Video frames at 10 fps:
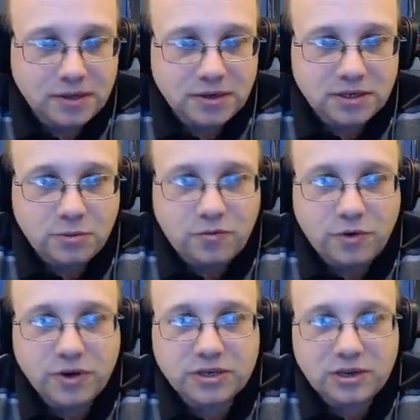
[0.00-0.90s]
So,
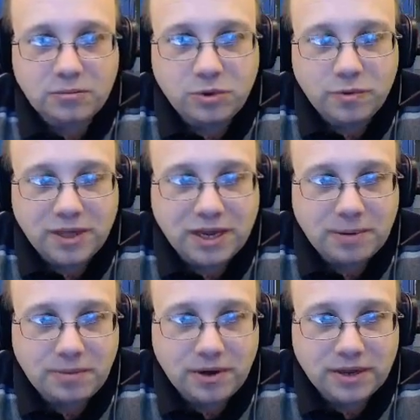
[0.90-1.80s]
for example, where that
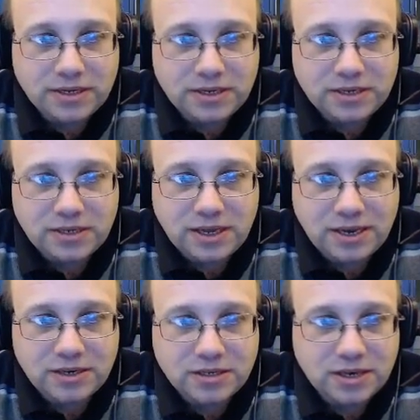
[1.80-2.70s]
applies is
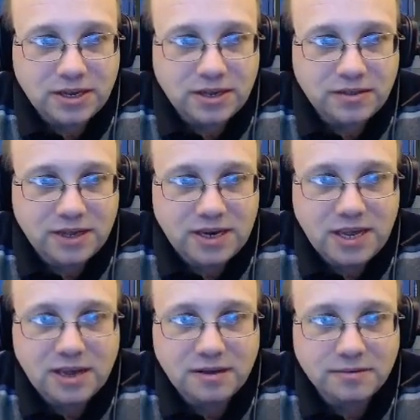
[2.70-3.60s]
in
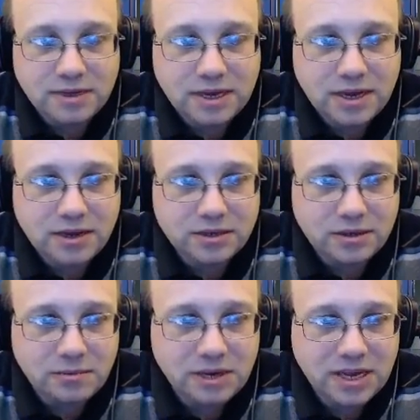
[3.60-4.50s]
here. So
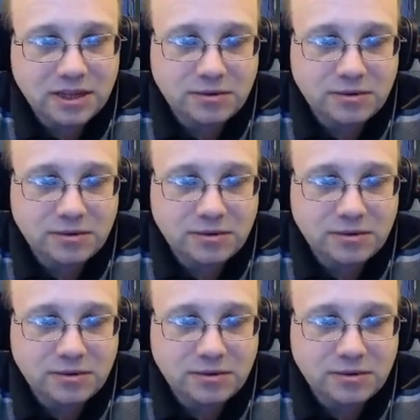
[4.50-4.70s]
I'm going to get the